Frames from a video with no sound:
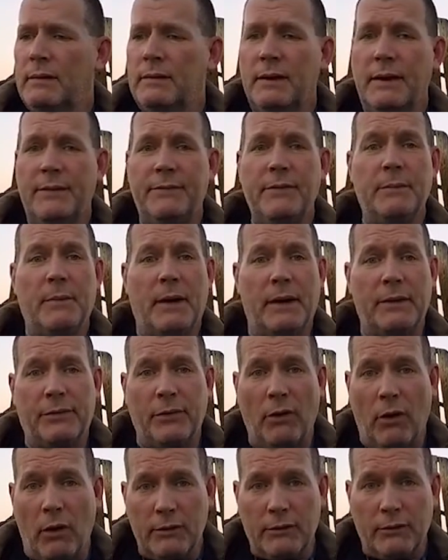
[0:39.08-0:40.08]
give you my
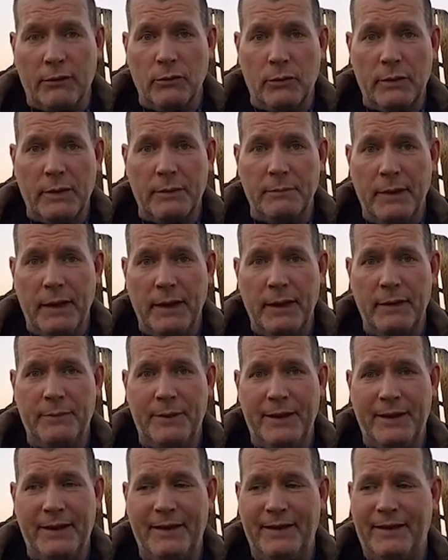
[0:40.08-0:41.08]
thoughts on it
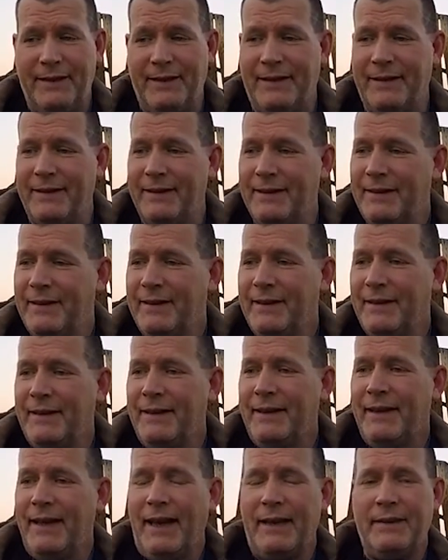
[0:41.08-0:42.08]
maybe,
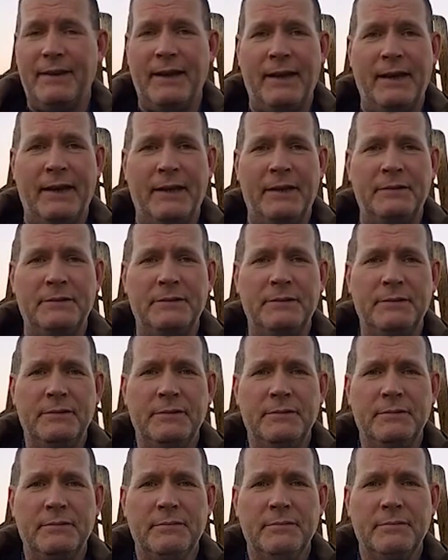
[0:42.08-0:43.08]
and then,
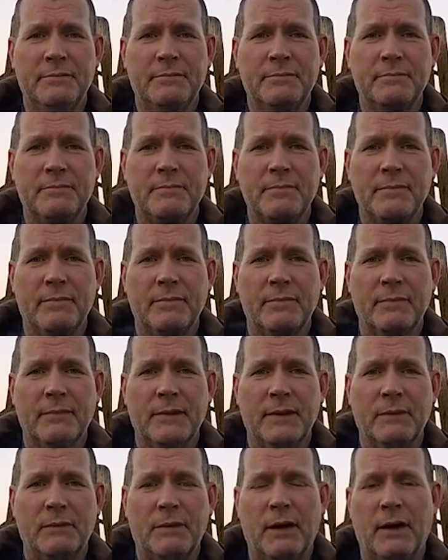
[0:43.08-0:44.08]

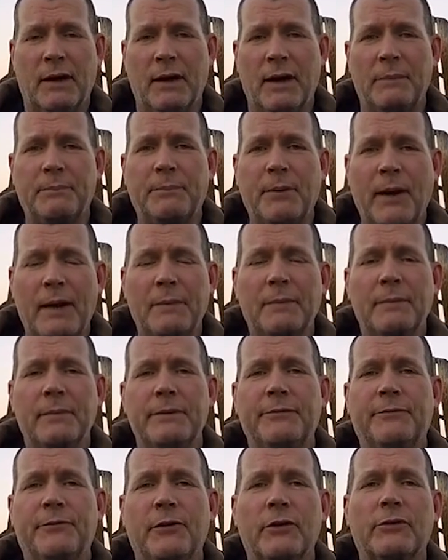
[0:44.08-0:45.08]
well, I'm probably
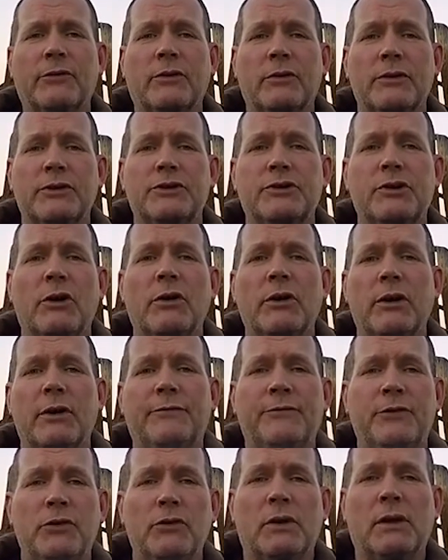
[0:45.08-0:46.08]
first going to show you a
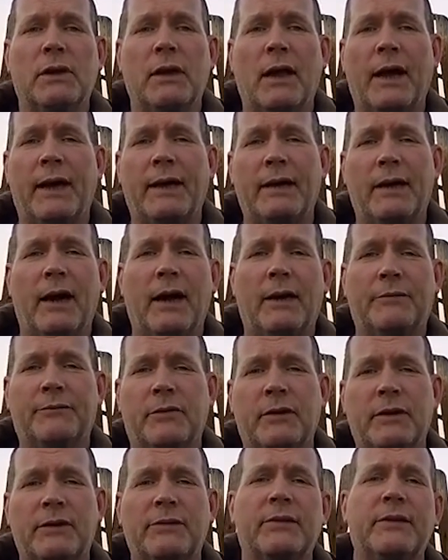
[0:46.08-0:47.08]
few client
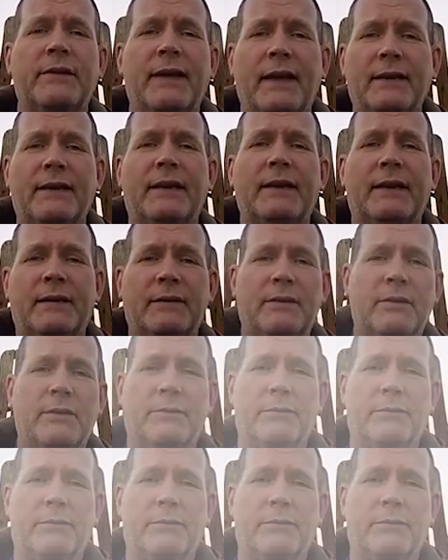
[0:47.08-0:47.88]
offerings and then get into the